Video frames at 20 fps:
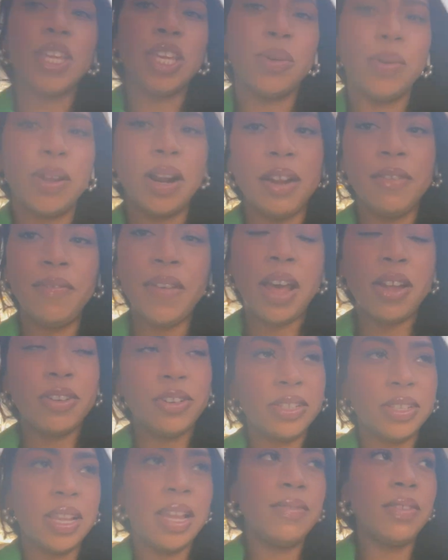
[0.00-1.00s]
you in our
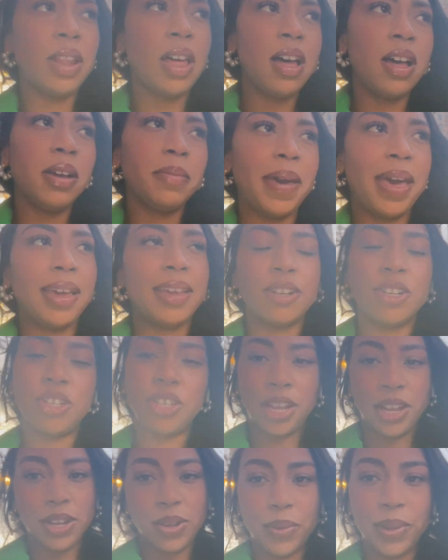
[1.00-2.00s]
Founders Day vlog back in
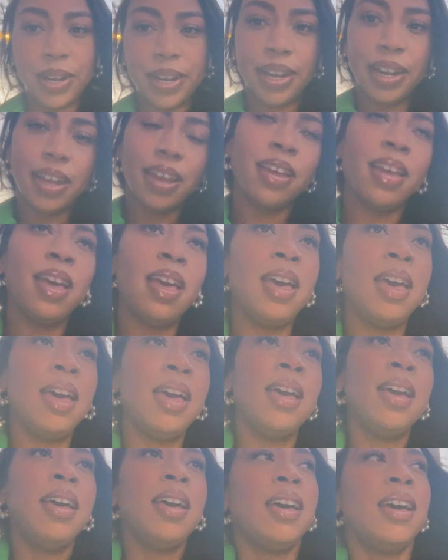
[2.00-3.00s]
January.
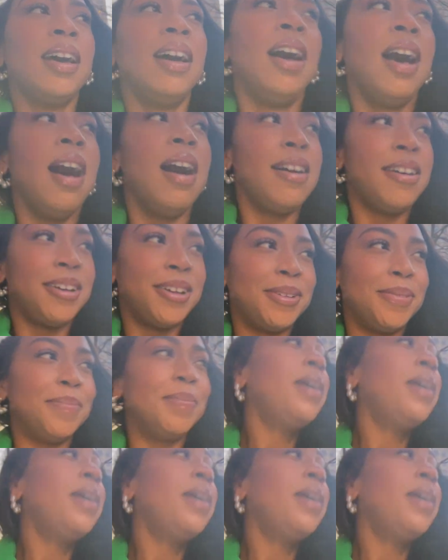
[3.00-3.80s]
Um,